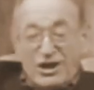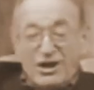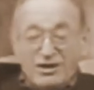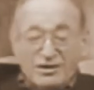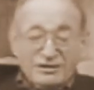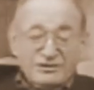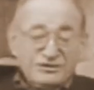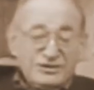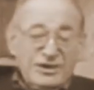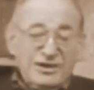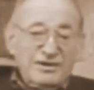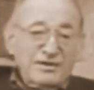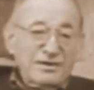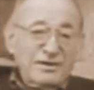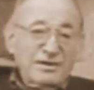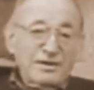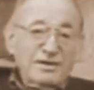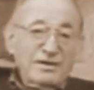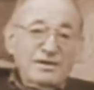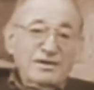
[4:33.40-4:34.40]
charge.
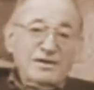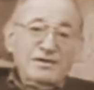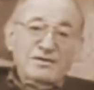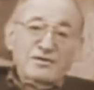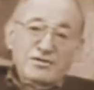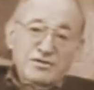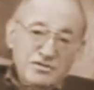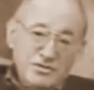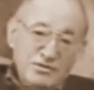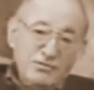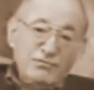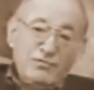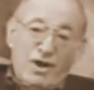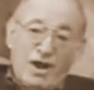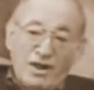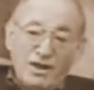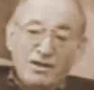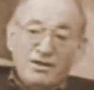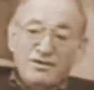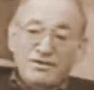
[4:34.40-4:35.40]
And he said,
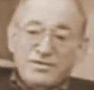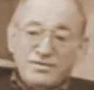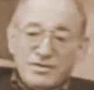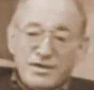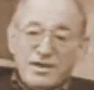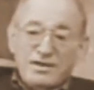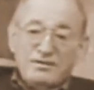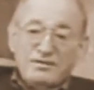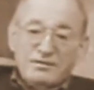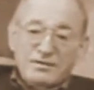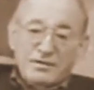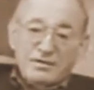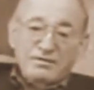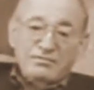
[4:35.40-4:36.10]
well, he said,